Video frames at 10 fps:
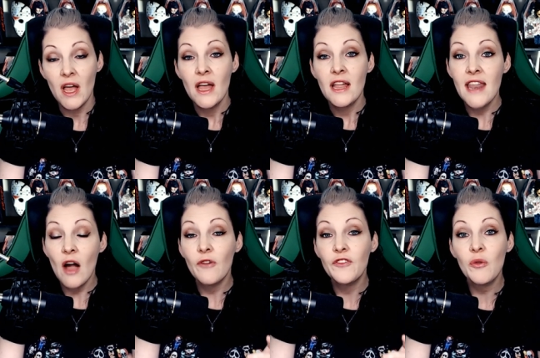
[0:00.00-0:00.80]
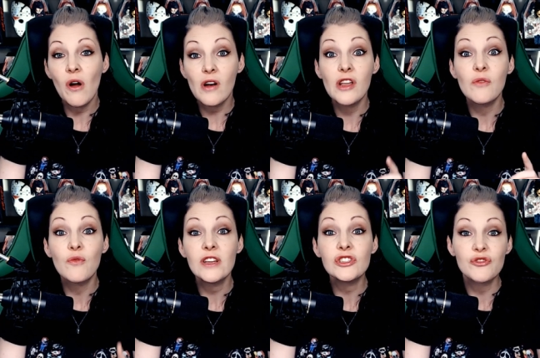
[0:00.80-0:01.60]
Now, if you are a
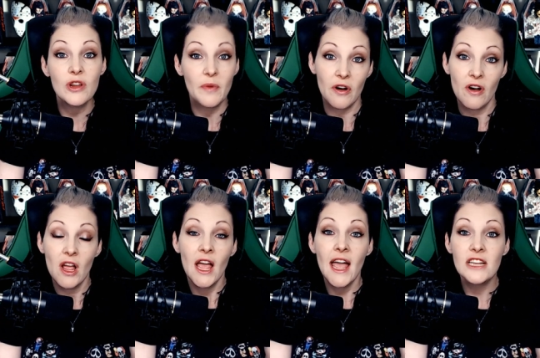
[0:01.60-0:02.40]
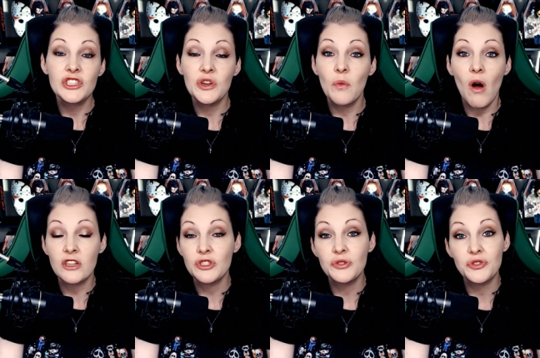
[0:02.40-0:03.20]
restreamer, and you want
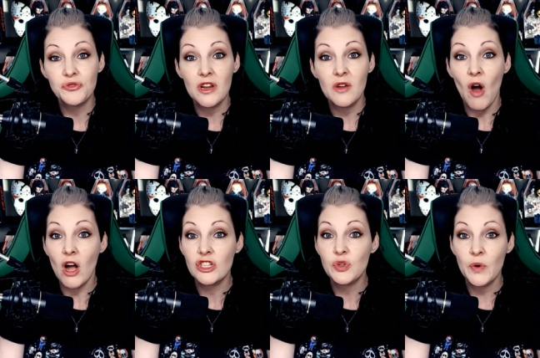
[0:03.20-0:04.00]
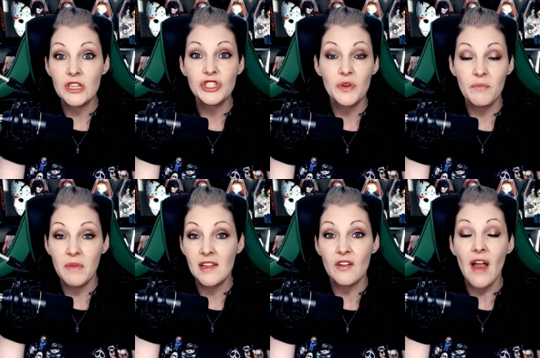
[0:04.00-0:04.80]
to stream on Twitch,
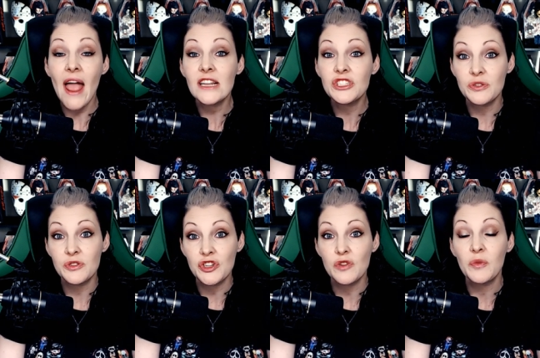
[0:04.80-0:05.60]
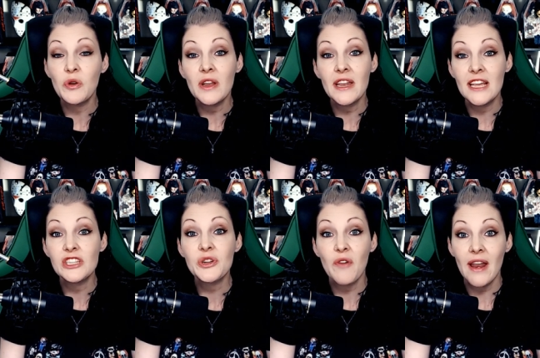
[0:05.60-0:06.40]
Mixer, and YouTube, you can
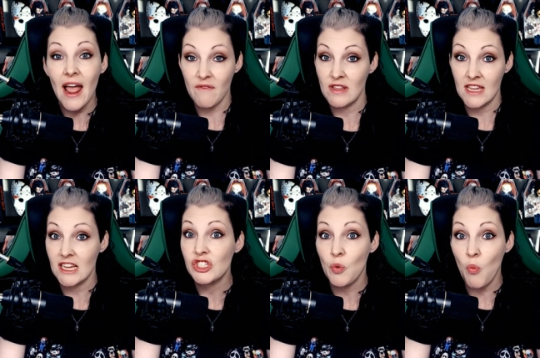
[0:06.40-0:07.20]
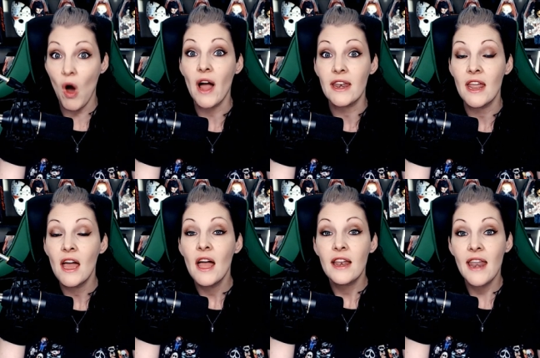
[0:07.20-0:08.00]
integrate everything into one.
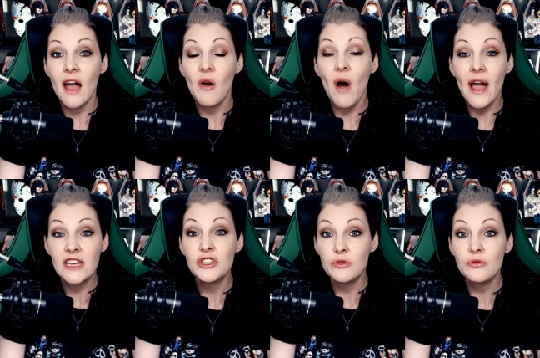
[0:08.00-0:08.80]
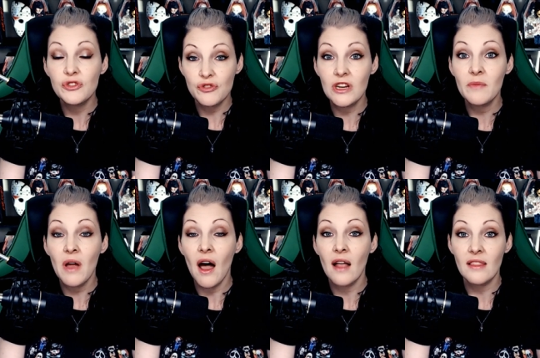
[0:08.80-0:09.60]
Now, I do stream
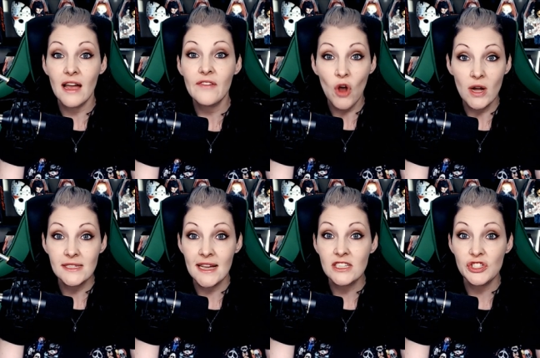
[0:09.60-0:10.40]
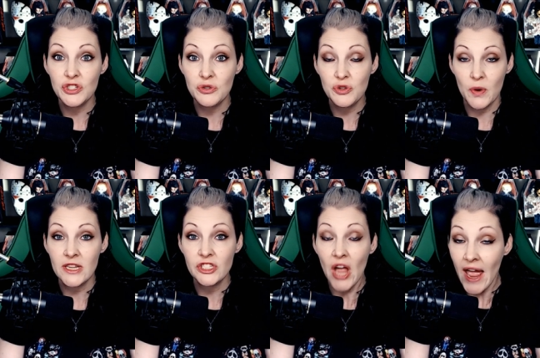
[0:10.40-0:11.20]
uh, live content to
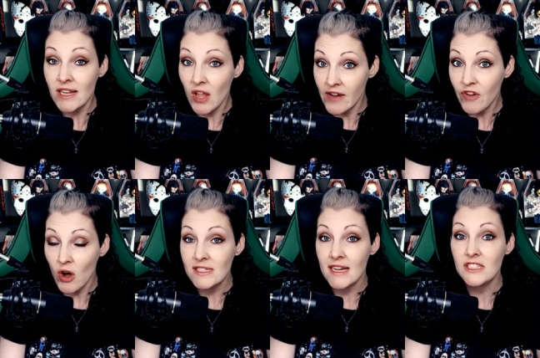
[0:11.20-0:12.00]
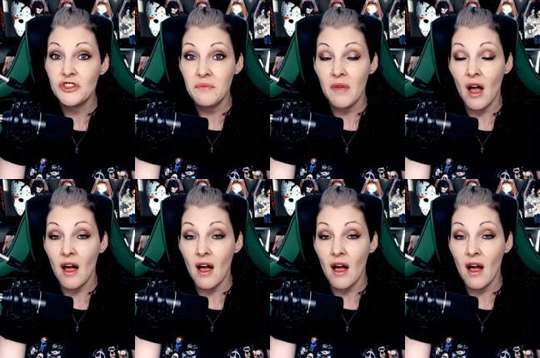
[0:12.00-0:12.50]
Twitch and live content to uh,